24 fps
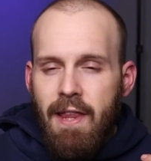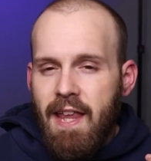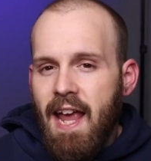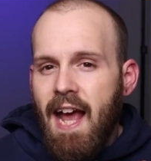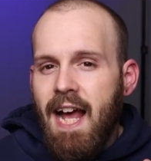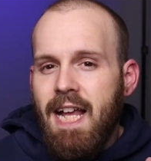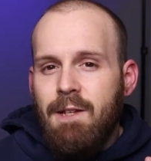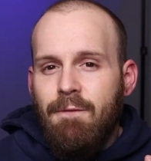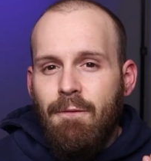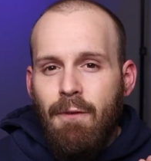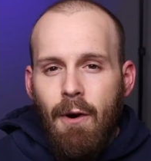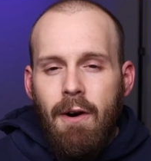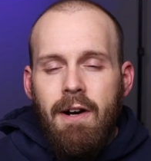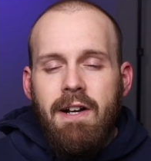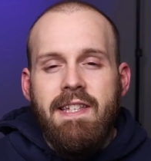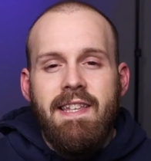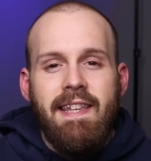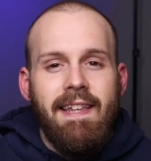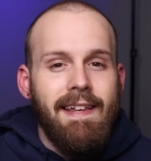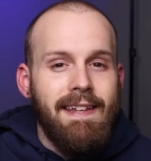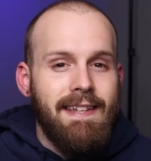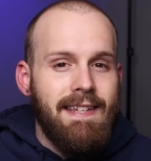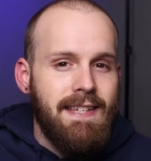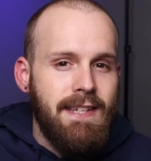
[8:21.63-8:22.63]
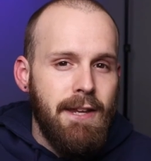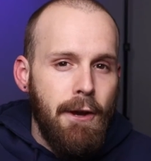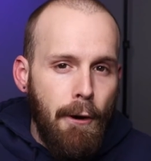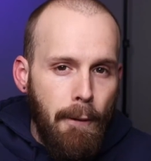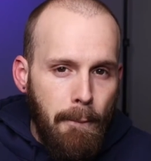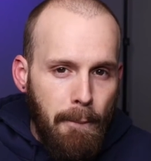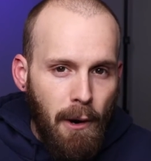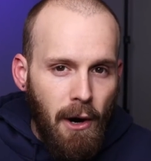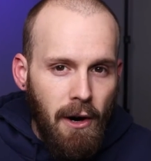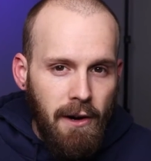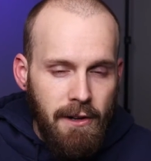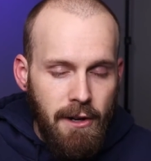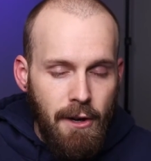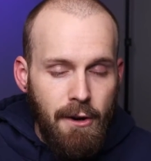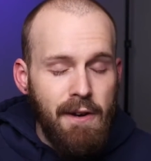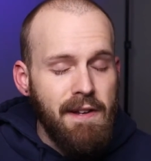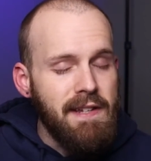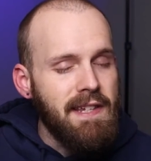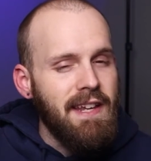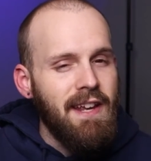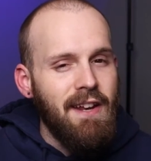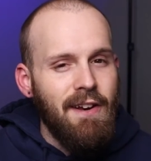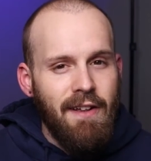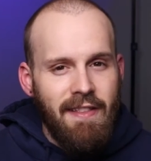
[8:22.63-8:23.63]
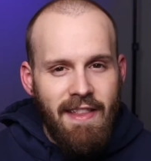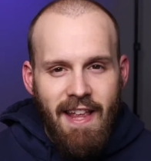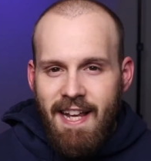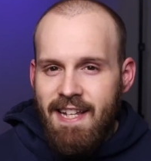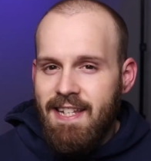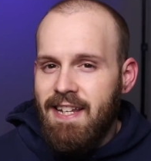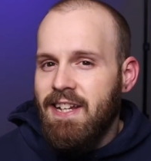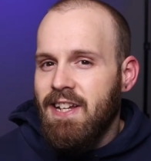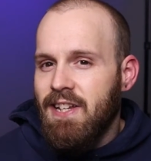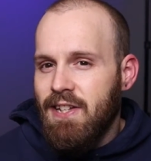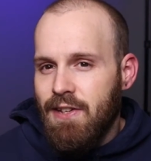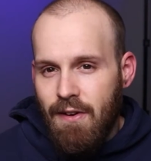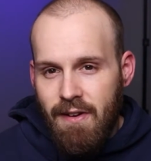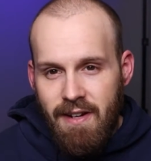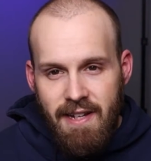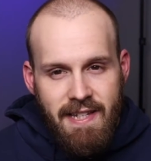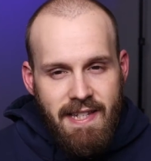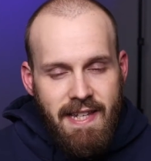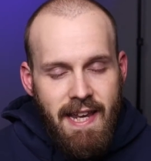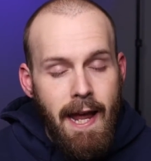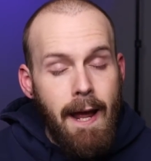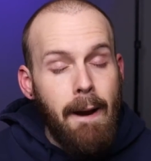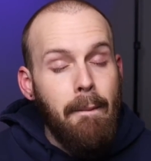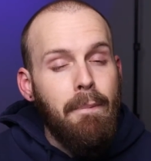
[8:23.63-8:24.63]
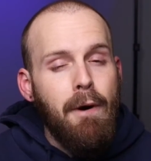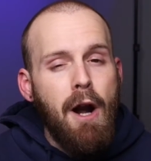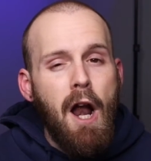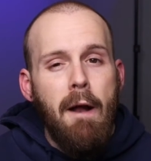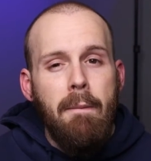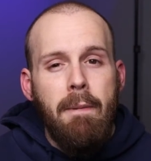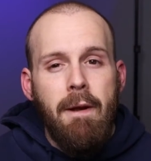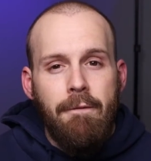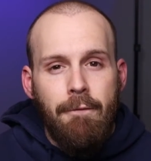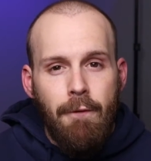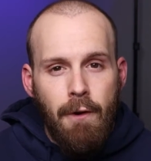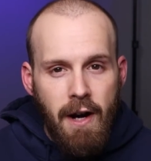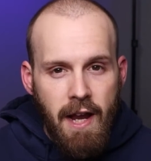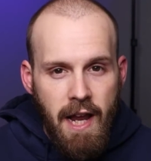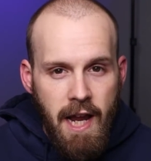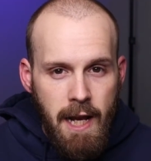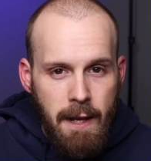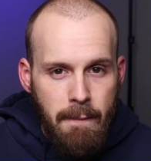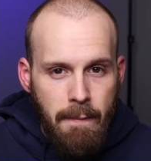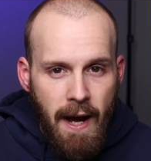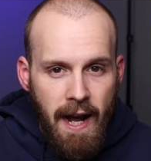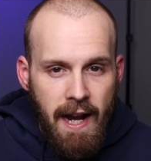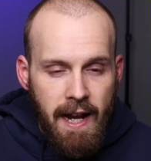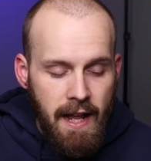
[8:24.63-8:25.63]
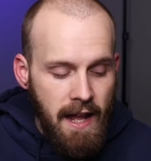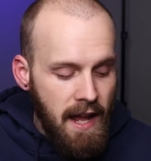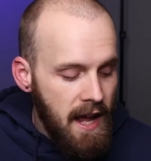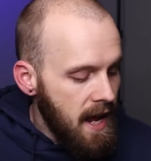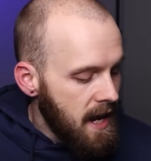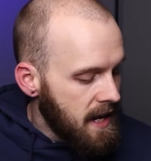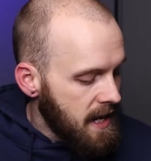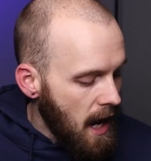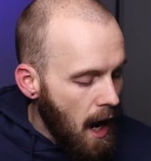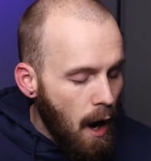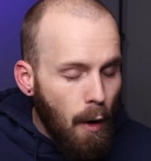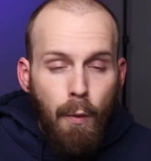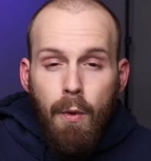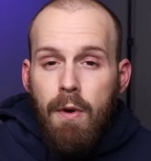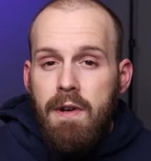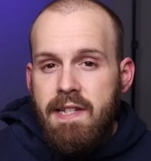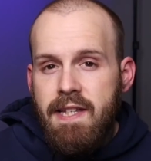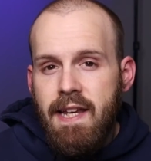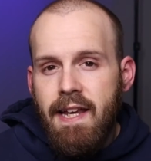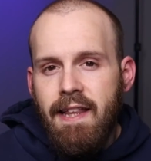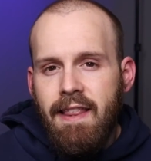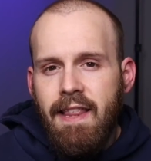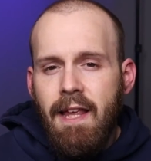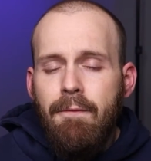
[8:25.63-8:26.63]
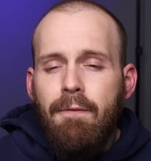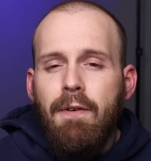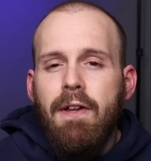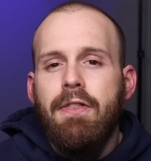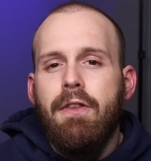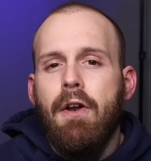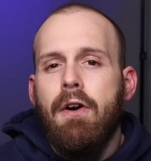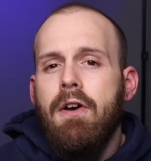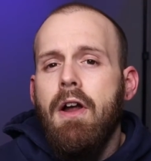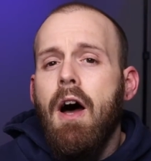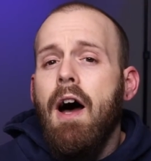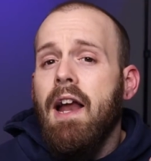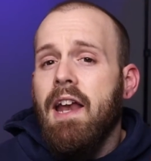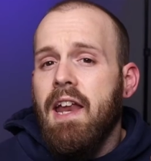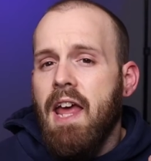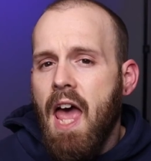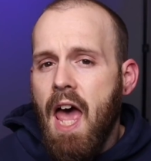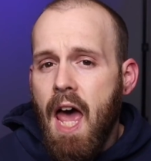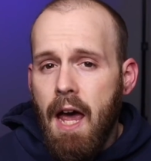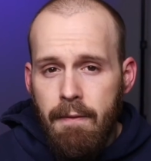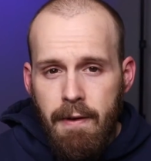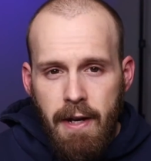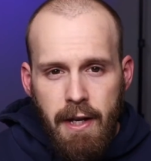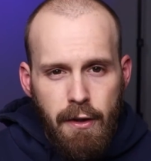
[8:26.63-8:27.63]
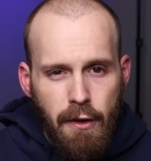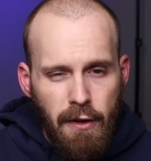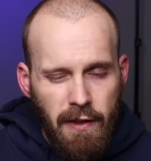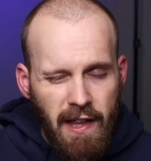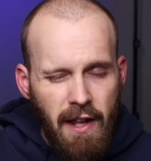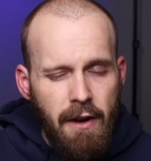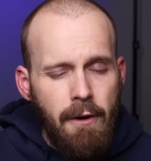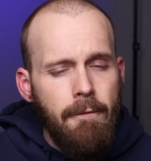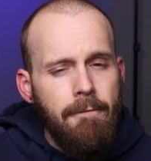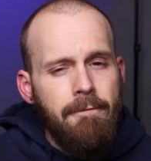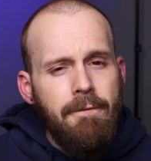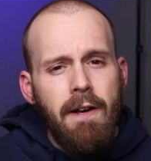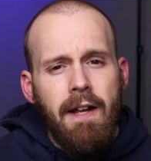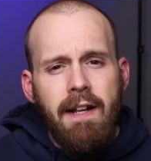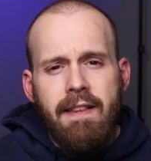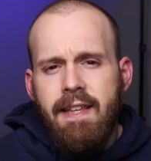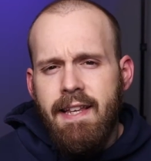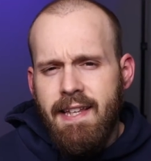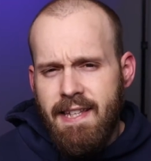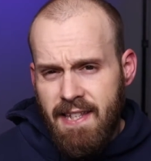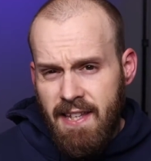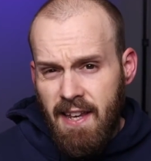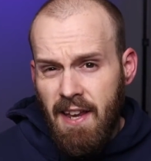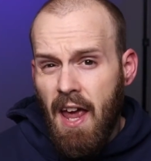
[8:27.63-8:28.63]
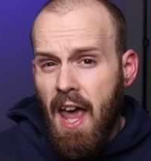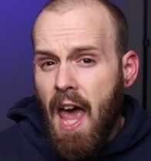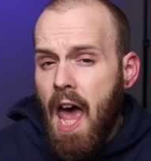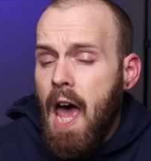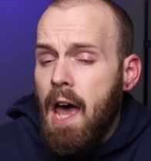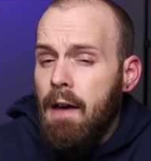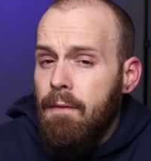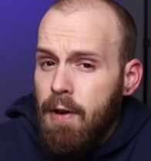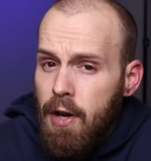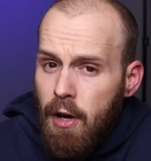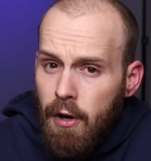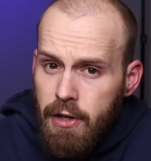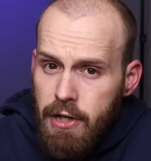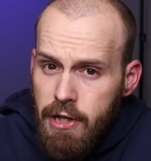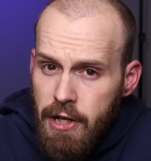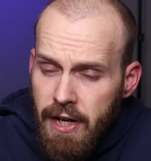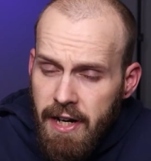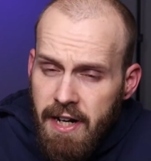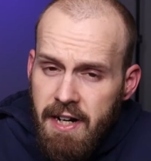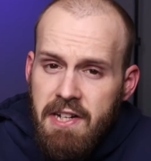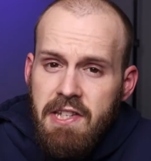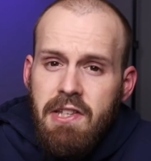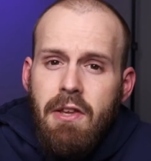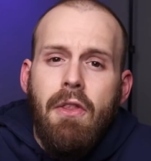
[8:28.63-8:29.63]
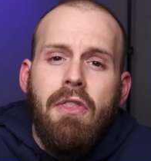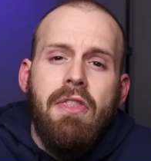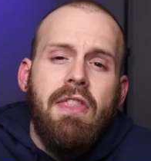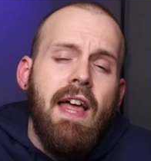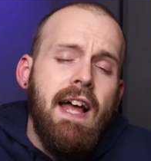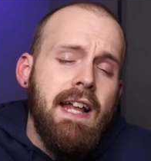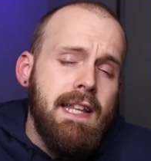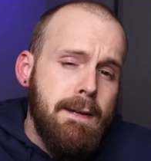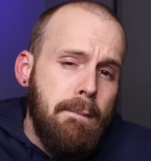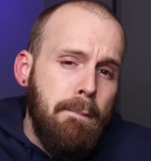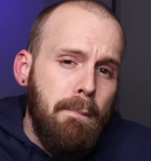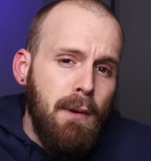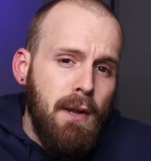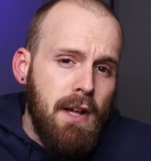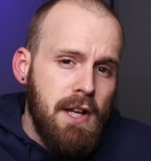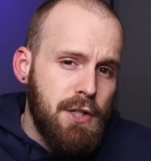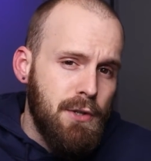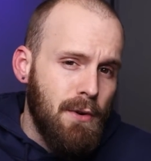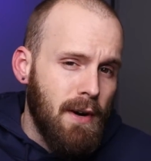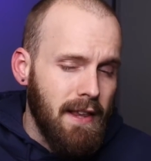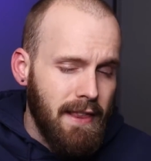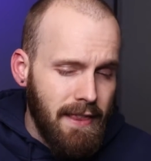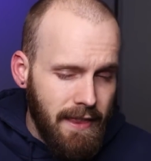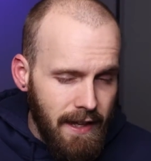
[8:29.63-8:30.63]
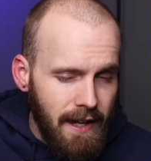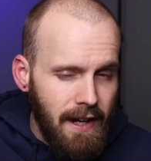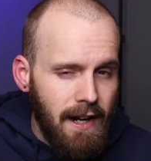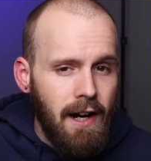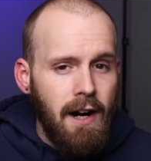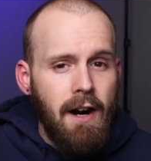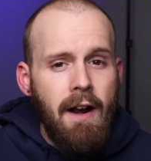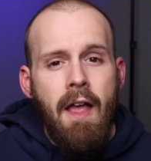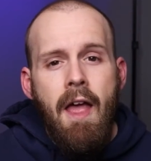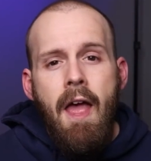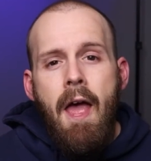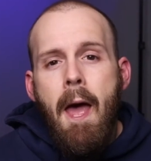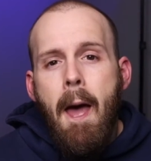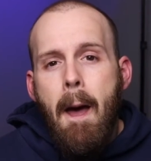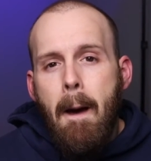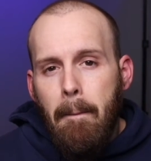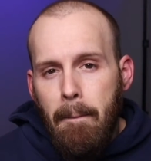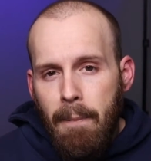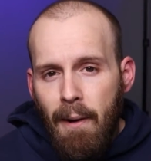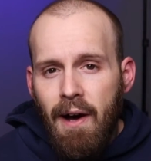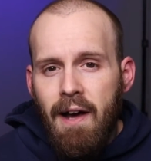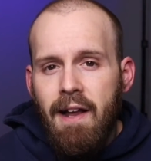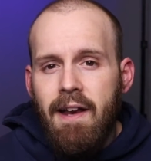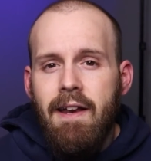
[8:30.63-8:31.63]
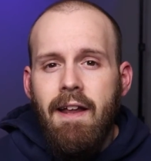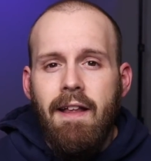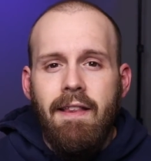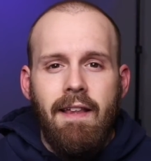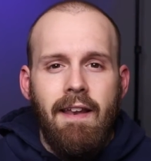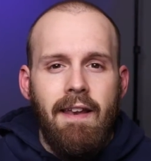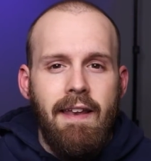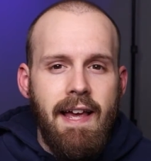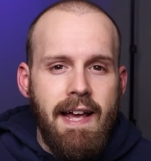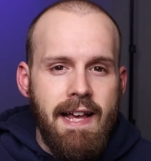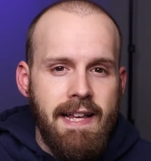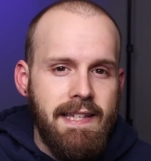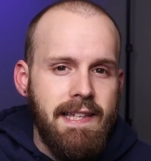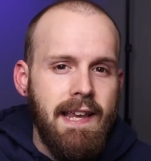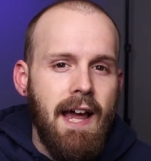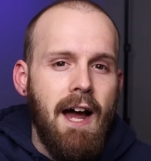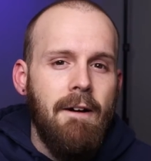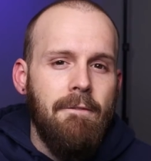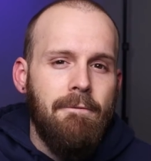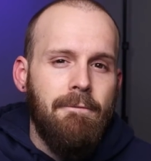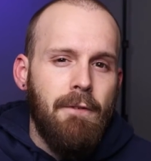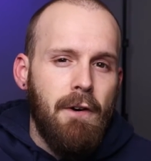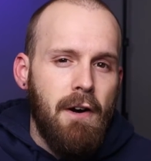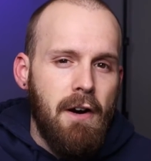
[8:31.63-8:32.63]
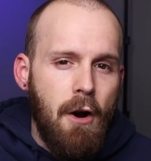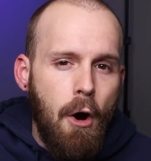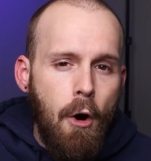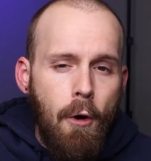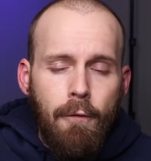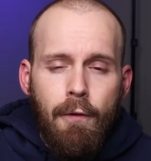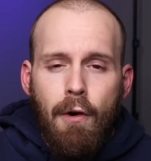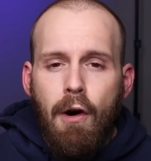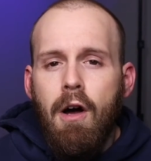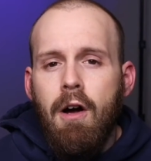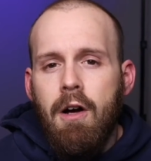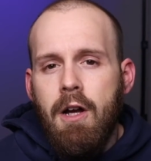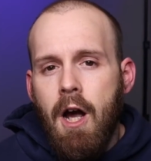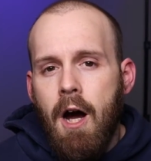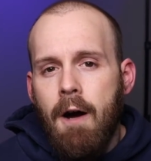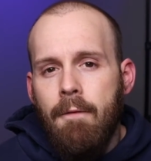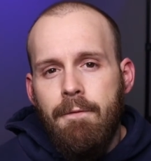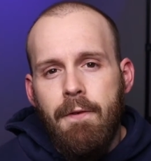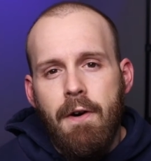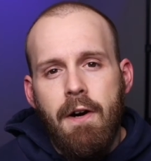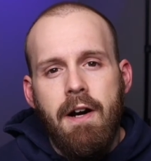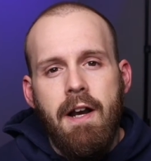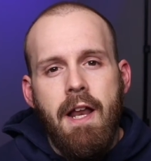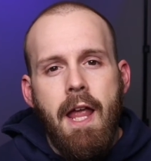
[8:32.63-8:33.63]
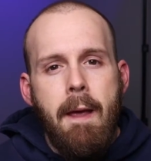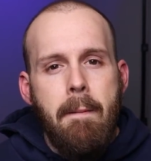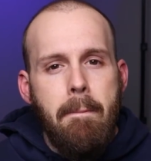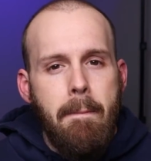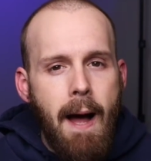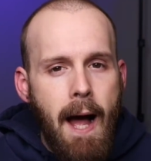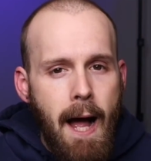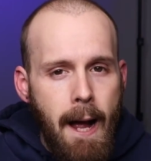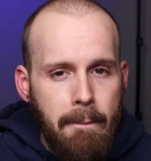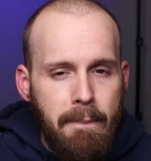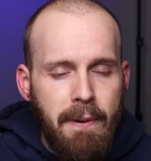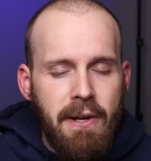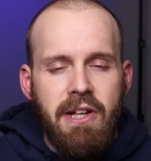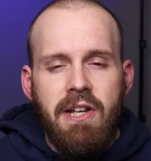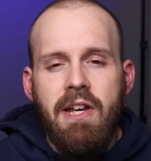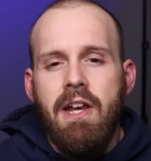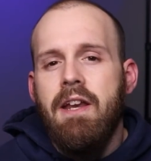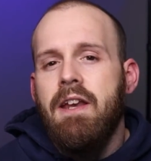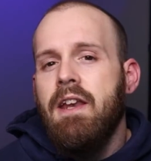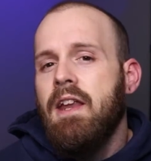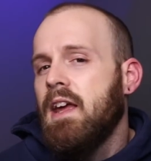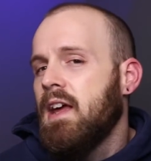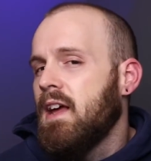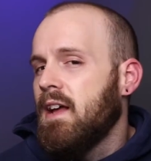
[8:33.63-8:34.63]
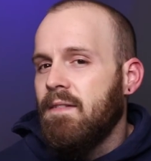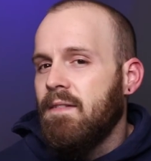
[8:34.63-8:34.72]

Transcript: as far as the seal part goes, you know, that's just gonna stand probably for anybody. Now, I will say, thankfully, they're not heavy though. They don't feel like they sit heavy on your ears, so that's a plus right there. But nonetheless, for overall comfort, in my opinion,